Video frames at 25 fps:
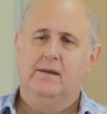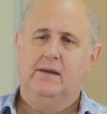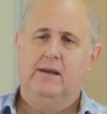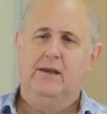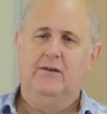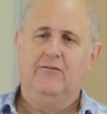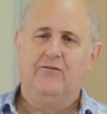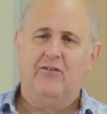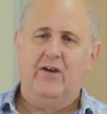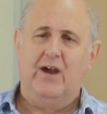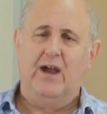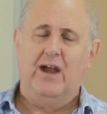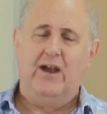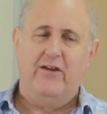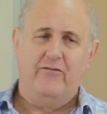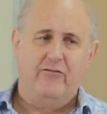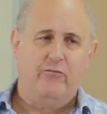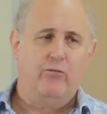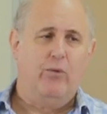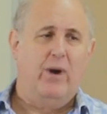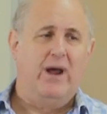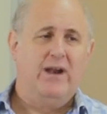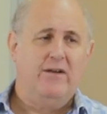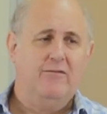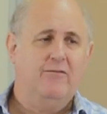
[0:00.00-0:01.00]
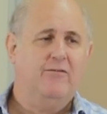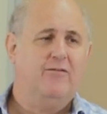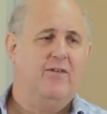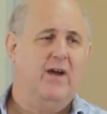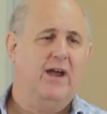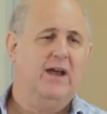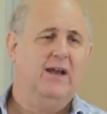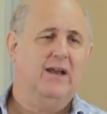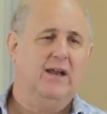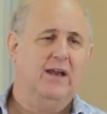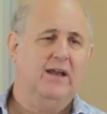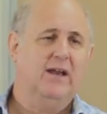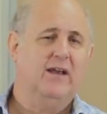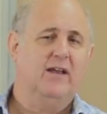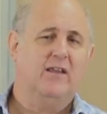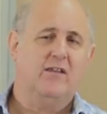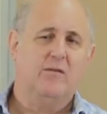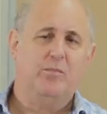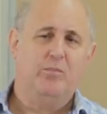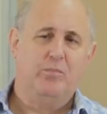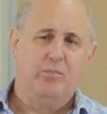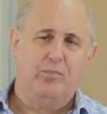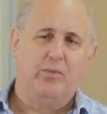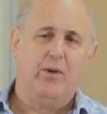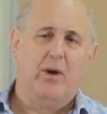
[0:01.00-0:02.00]
If I have one failing,
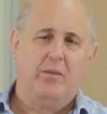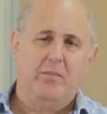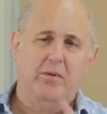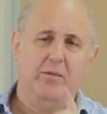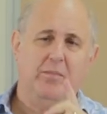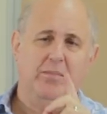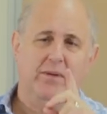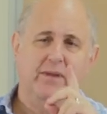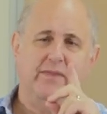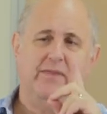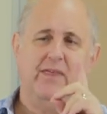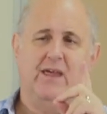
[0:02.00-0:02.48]
it's probably